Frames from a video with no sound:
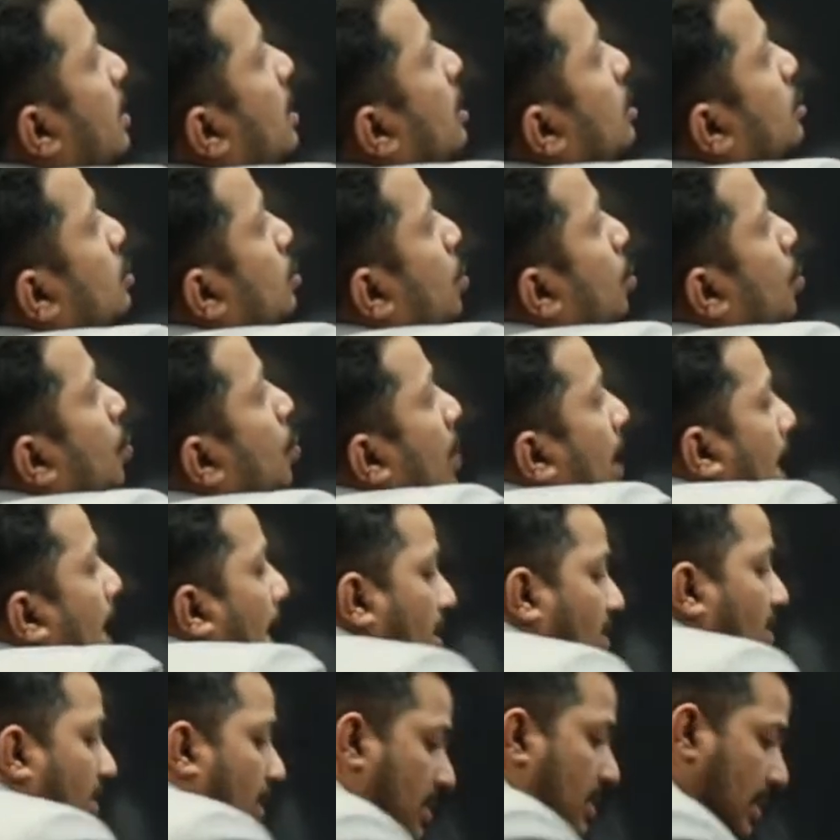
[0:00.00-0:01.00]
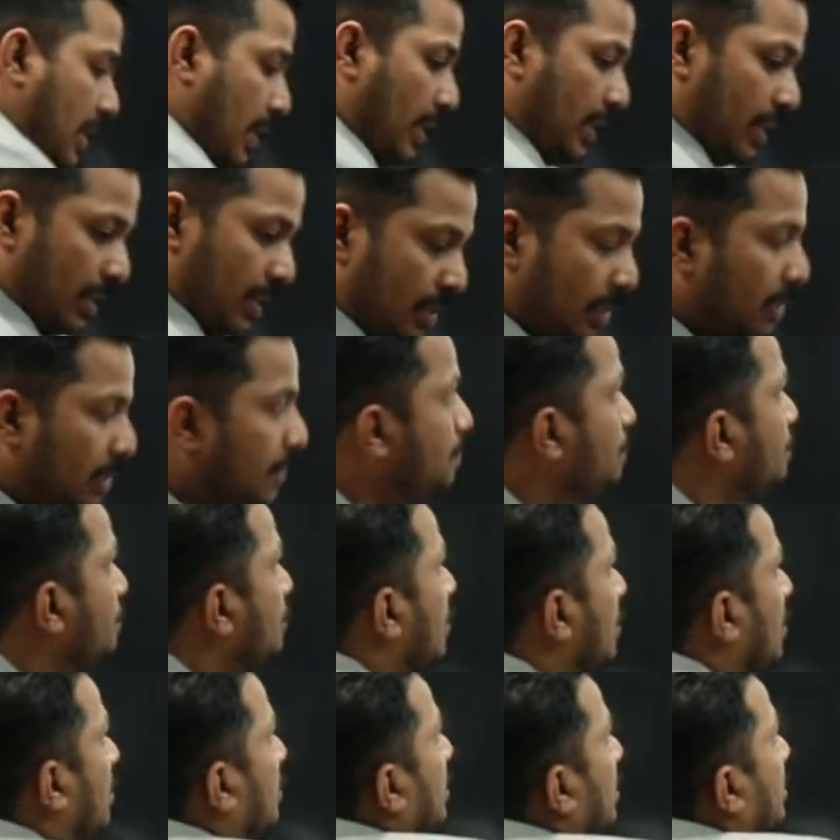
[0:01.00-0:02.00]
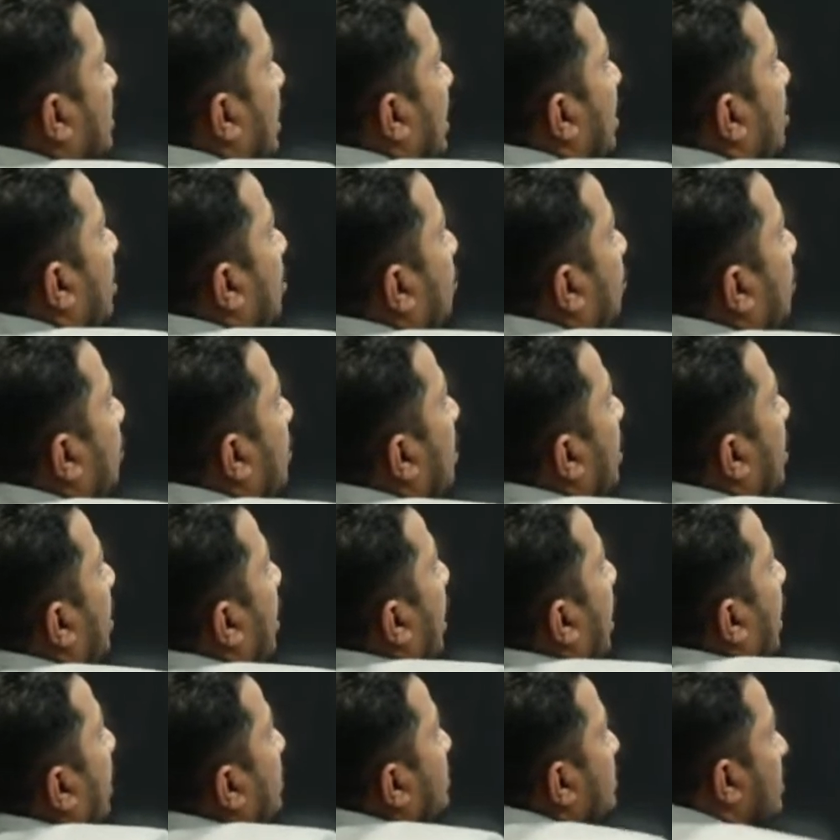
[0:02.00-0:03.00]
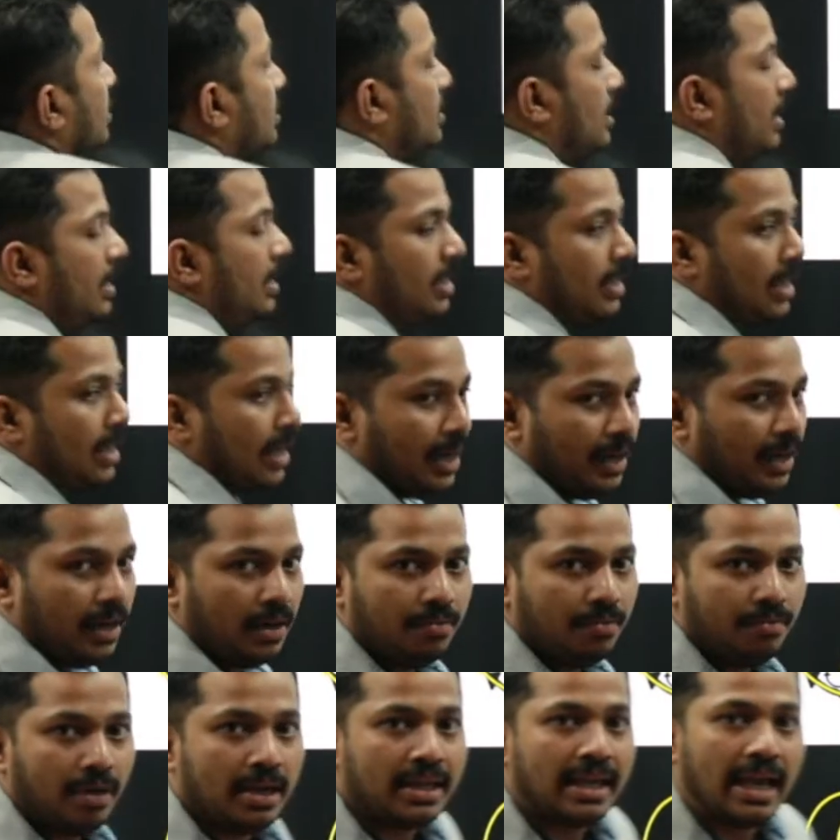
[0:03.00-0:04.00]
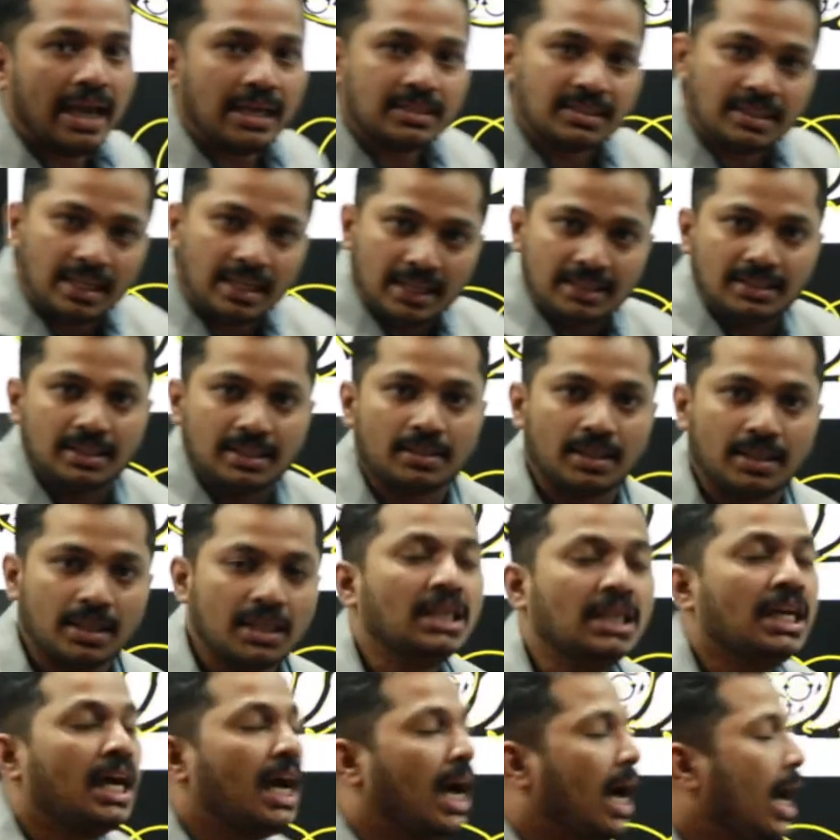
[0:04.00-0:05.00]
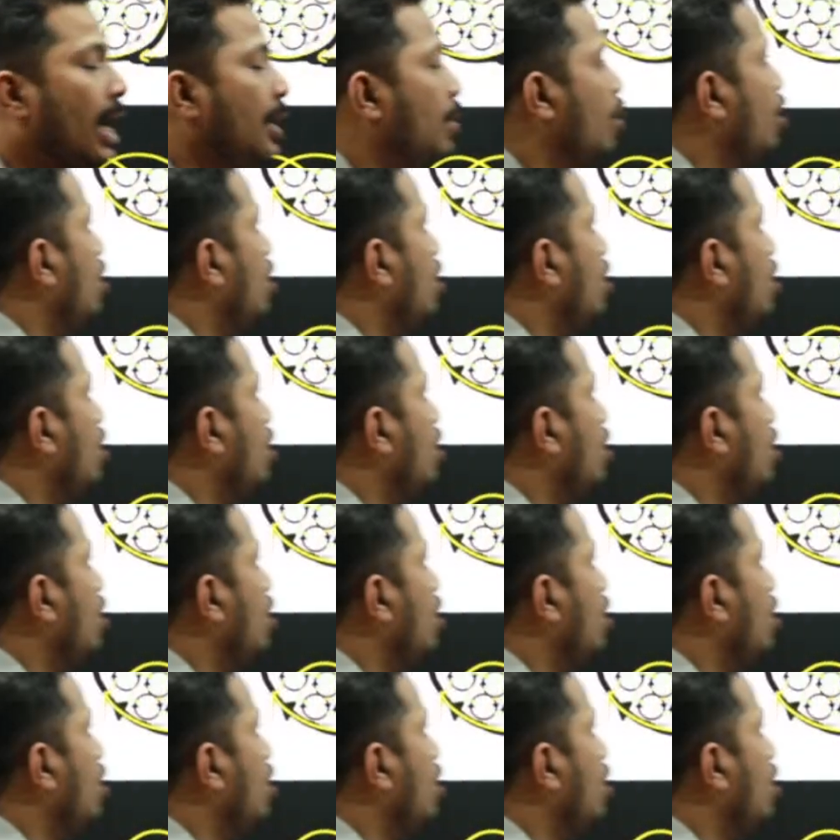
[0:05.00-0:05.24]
So adjacent, this kind of adjacent current will cancel each other, and